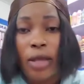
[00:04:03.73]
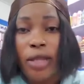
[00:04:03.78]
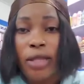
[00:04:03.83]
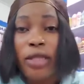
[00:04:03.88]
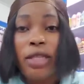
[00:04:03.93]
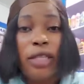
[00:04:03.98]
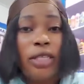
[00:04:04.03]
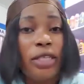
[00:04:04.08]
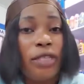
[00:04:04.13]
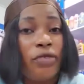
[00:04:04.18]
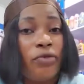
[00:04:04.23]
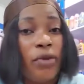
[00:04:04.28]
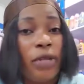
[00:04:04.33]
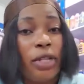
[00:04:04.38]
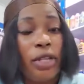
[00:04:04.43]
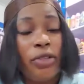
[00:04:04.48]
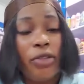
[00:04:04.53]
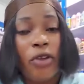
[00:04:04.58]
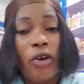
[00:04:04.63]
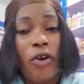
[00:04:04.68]
This is
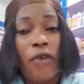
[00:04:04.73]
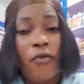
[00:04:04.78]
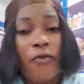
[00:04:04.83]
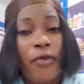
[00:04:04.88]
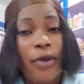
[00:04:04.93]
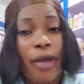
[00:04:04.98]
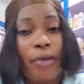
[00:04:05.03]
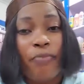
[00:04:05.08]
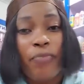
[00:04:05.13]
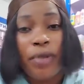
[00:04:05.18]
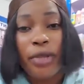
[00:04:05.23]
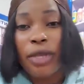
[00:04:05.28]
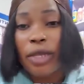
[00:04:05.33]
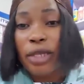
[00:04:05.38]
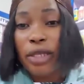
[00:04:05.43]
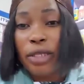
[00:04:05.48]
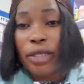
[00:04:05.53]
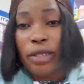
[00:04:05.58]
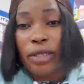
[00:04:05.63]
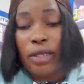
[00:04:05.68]
really not fair.
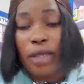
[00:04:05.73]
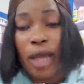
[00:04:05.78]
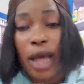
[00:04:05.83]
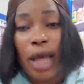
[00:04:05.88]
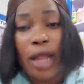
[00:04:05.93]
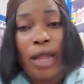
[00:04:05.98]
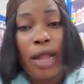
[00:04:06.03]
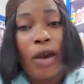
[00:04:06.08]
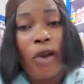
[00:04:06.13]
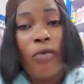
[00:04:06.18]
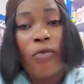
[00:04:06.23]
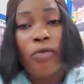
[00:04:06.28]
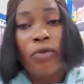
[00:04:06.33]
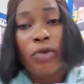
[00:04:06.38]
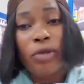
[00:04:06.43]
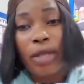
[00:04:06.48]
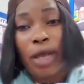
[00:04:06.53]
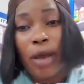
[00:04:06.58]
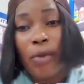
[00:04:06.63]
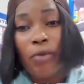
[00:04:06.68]
Please, allow
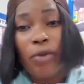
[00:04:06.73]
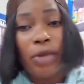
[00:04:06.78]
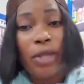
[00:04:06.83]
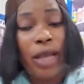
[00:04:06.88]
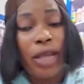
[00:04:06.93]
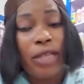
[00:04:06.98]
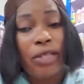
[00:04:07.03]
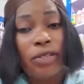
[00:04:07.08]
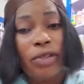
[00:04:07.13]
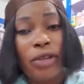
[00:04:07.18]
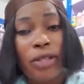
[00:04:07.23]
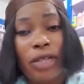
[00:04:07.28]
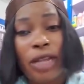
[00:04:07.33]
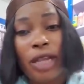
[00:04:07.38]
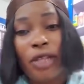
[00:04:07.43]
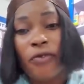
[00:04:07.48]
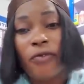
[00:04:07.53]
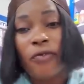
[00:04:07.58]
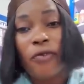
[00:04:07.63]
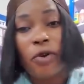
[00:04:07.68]
Mona. Mona is not
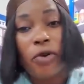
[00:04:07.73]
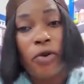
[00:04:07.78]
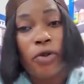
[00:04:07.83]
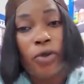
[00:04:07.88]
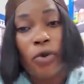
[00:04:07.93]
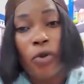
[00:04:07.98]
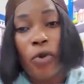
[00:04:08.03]
at fault.